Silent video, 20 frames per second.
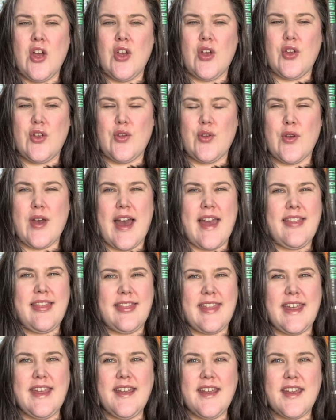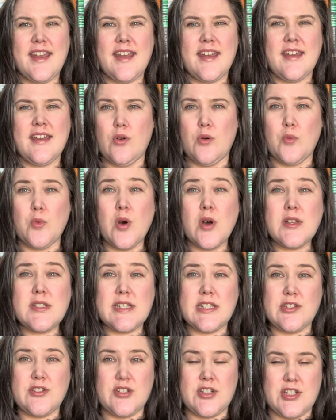who I think was
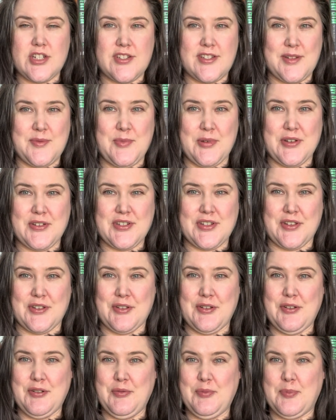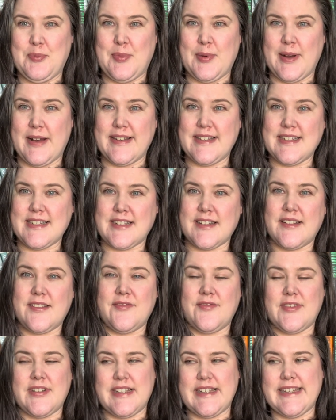introduced in book 2 but
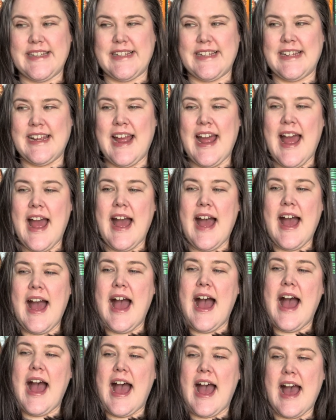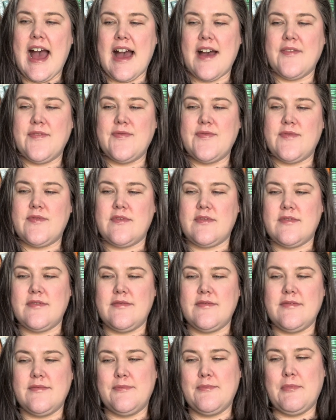didn't really have
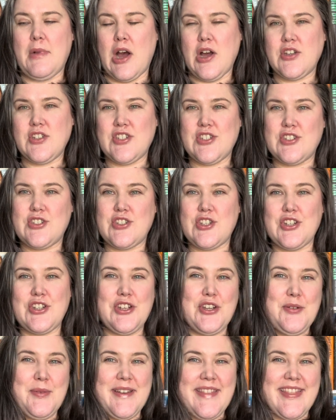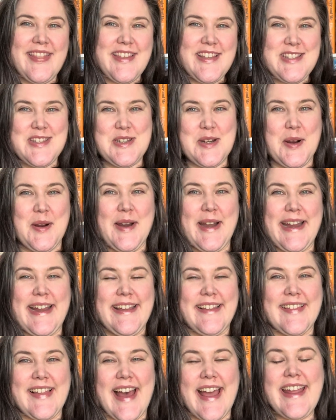much to do with the
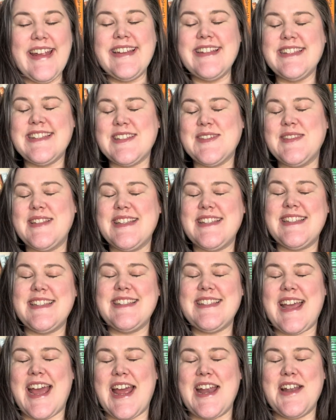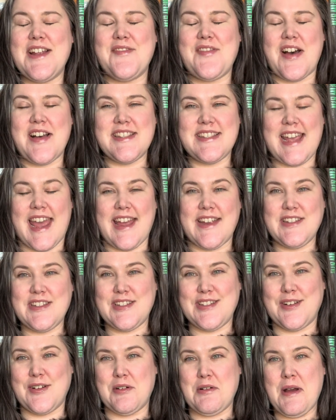storyline. So this is kind of us getting
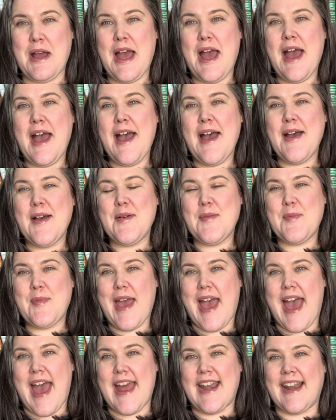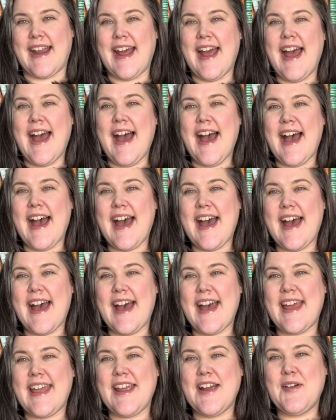to know Ben.
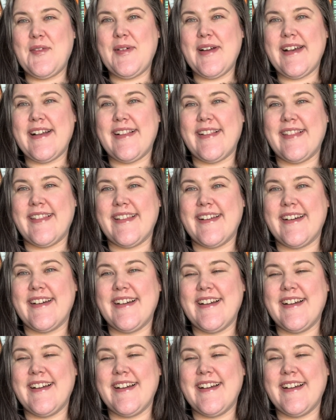I will